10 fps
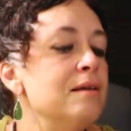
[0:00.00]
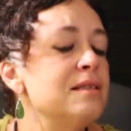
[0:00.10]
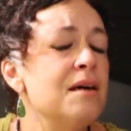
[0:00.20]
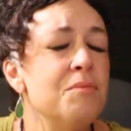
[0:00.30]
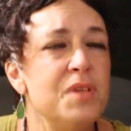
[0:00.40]

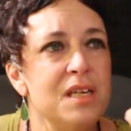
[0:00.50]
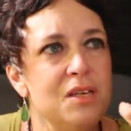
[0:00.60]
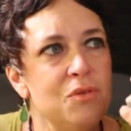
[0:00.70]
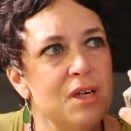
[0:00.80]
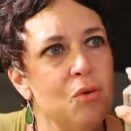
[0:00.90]
something
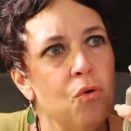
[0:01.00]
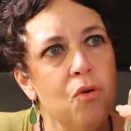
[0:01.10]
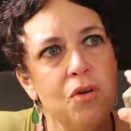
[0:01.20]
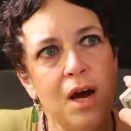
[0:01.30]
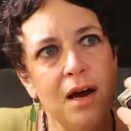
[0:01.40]
you can
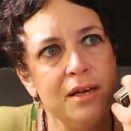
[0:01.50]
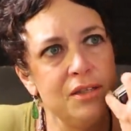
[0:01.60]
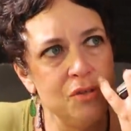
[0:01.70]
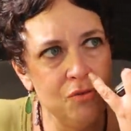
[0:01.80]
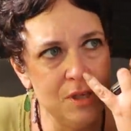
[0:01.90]
hold on
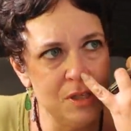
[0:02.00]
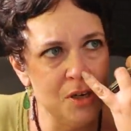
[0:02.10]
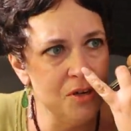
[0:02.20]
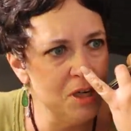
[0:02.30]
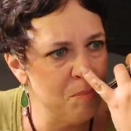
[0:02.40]
to that
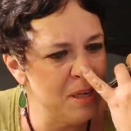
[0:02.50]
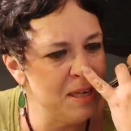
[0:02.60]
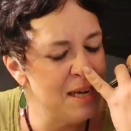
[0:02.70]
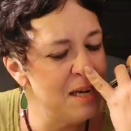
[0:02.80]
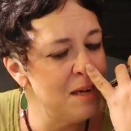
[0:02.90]
you're going to be
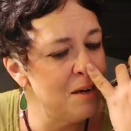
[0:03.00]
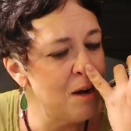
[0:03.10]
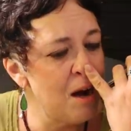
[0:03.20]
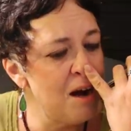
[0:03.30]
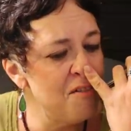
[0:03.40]
getting an
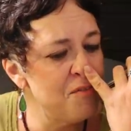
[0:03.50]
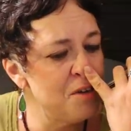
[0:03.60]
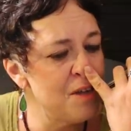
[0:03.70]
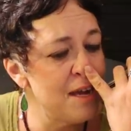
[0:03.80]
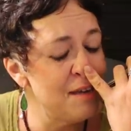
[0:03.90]

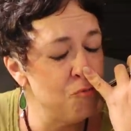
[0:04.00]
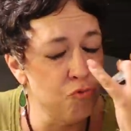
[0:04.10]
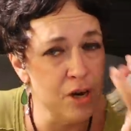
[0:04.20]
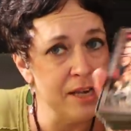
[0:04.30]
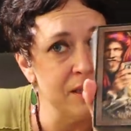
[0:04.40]
offer that
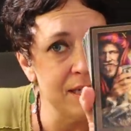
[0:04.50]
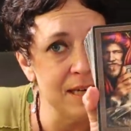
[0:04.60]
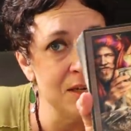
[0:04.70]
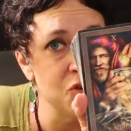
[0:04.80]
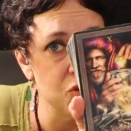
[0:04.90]
really
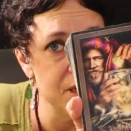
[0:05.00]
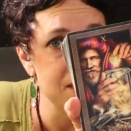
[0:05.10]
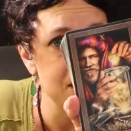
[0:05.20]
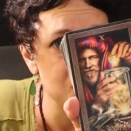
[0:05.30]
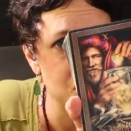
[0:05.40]

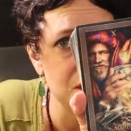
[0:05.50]
increases